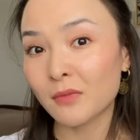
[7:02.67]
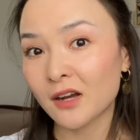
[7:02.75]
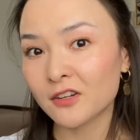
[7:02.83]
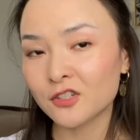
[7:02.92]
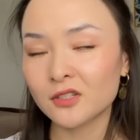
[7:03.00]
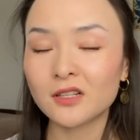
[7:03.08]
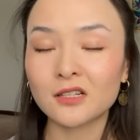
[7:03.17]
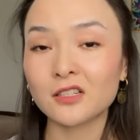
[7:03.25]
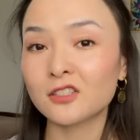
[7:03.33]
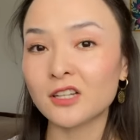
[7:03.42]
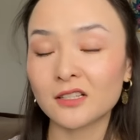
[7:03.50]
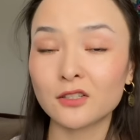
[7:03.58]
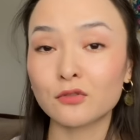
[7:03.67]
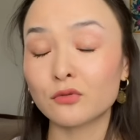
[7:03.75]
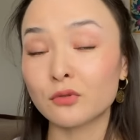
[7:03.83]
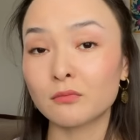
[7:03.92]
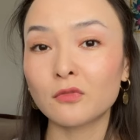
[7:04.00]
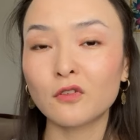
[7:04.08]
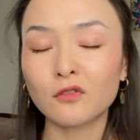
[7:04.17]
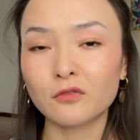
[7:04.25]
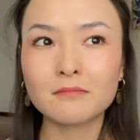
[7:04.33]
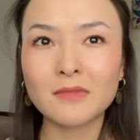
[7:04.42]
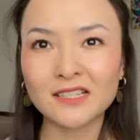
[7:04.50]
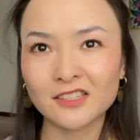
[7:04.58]
much that it doesn't
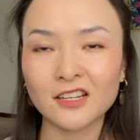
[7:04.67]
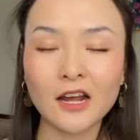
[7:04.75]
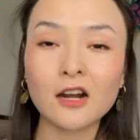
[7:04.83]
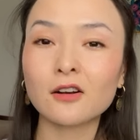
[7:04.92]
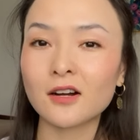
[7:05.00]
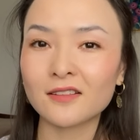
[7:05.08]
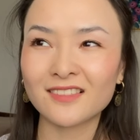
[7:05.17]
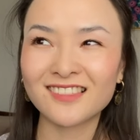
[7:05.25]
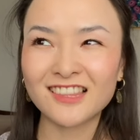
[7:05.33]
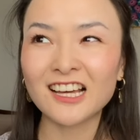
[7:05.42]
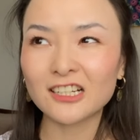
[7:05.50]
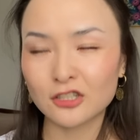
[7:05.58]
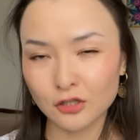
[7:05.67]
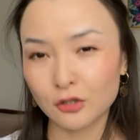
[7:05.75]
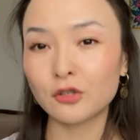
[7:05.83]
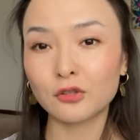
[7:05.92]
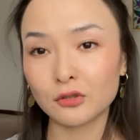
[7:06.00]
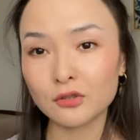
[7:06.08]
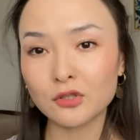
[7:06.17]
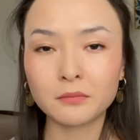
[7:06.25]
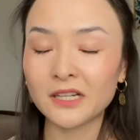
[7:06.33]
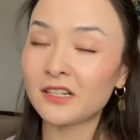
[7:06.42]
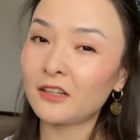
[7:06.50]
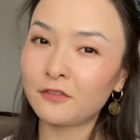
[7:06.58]
remove mascara that good.
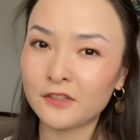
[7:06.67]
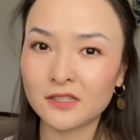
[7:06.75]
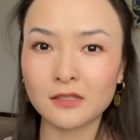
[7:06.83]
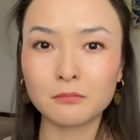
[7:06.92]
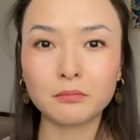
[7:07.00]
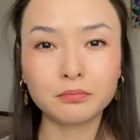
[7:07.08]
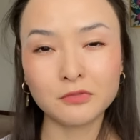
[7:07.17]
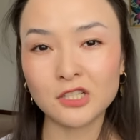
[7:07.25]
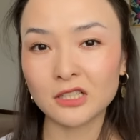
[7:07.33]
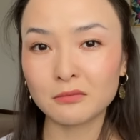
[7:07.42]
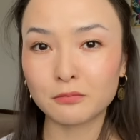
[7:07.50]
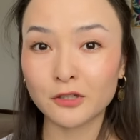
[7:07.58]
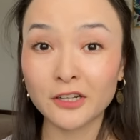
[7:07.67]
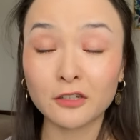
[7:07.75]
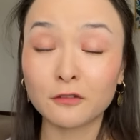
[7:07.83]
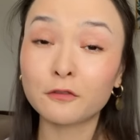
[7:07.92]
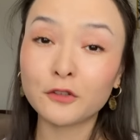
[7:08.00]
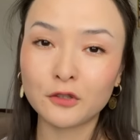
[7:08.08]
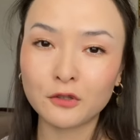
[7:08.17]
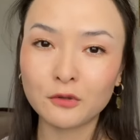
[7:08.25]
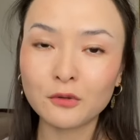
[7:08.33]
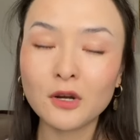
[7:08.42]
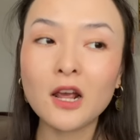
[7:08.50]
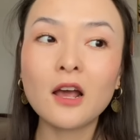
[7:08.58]
But if it's a deal breaker for
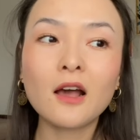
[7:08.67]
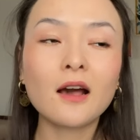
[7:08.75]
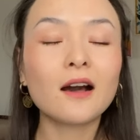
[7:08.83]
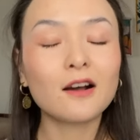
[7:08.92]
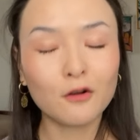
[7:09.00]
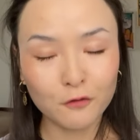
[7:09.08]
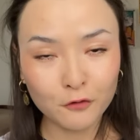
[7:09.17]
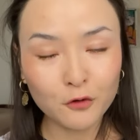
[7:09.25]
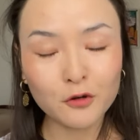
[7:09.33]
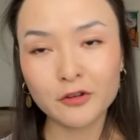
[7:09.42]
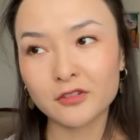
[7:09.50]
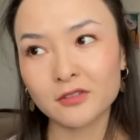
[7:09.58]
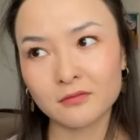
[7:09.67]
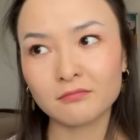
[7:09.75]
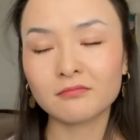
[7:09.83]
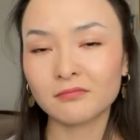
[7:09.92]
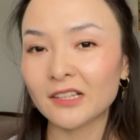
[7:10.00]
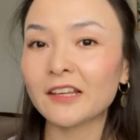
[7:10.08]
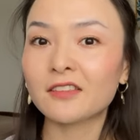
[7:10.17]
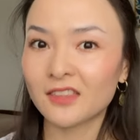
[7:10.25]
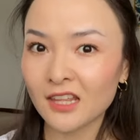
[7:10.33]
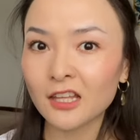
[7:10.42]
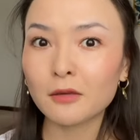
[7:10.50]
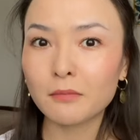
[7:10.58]
you, of course, like,
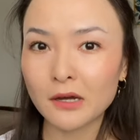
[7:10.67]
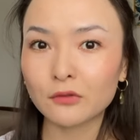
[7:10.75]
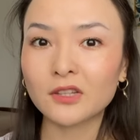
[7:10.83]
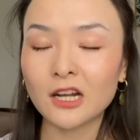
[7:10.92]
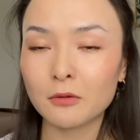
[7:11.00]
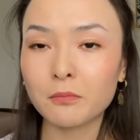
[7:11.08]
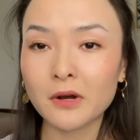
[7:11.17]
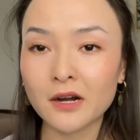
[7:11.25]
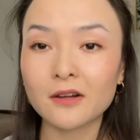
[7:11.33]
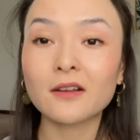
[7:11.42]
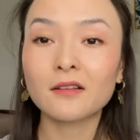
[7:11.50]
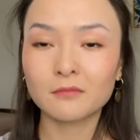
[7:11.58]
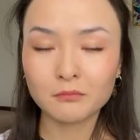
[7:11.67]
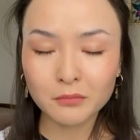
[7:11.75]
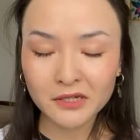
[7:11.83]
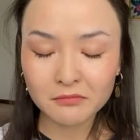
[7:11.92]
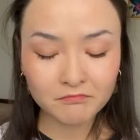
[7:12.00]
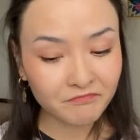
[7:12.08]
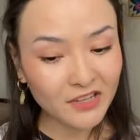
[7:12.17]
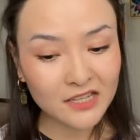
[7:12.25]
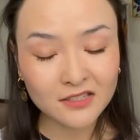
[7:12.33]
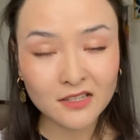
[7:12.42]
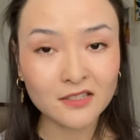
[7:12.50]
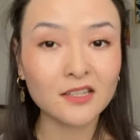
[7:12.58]
think about that part. But
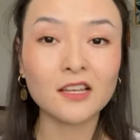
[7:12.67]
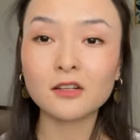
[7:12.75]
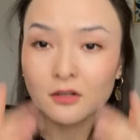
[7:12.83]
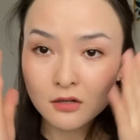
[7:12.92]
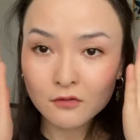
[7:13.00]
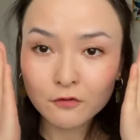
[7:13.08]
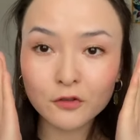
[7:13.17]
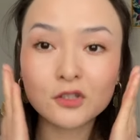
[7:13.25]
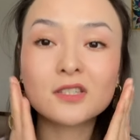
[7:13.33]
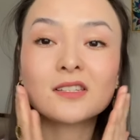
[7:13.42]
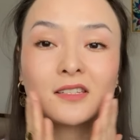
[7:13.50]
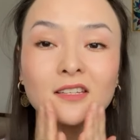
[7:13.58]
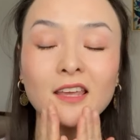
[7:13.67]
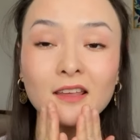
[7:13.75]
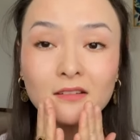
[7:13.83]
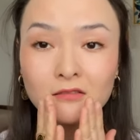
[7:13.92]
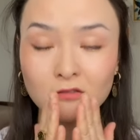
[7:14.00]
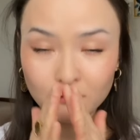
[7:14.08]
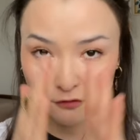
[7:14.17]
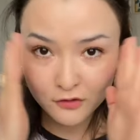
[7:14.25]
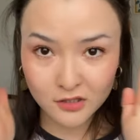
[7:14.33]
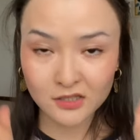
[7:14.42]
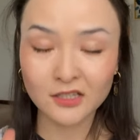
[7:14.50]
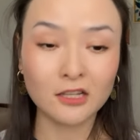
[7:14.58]
as I said, for the
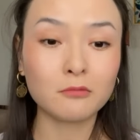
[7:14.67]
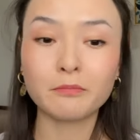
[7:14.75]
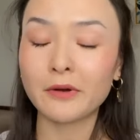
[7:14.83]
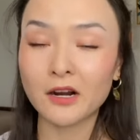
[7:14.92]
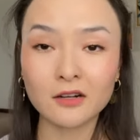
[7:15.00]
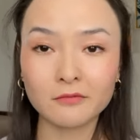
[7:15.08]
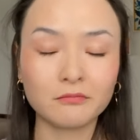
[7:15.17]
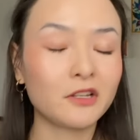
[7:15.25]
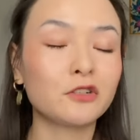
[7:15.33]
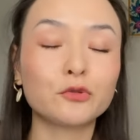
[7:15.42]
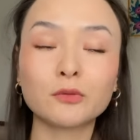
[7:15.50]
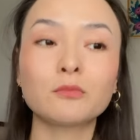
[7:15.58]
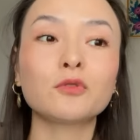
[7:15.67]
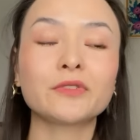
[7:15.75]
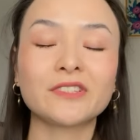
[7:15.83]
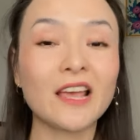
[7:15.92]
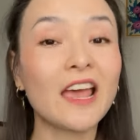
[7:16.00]
skin part, it removes